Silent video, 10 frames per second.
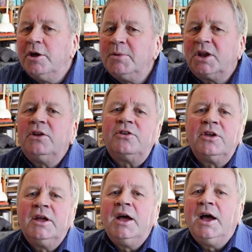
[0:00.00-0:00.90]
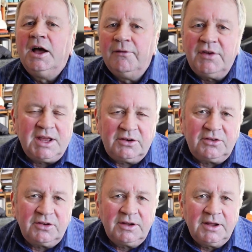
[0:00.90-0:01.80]
imminent
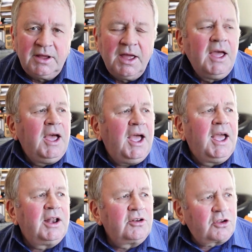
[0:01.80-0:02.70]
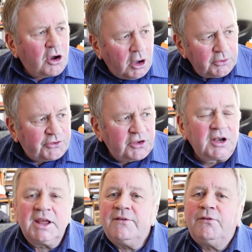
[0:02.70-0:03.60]
event and
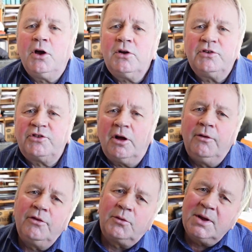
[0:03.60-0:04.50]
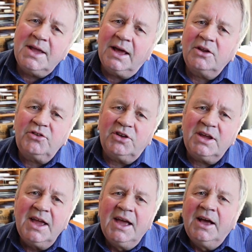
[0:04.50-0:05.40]
constantly focused on the
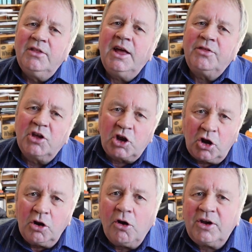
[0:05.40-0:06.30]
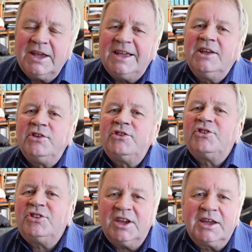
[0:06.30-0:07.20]
reality that the clock
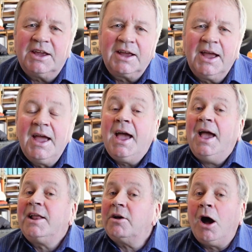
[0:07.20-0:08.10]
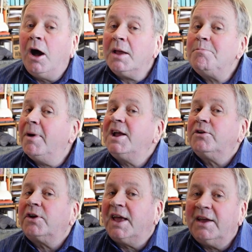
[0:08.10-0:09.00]
is ticking and I may
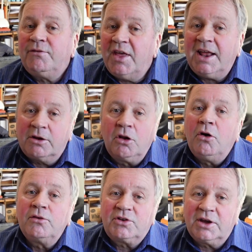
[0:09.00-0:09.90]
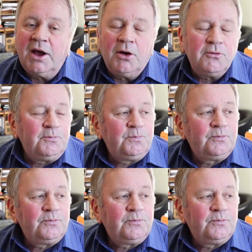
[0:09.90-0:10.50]
not have that long to go.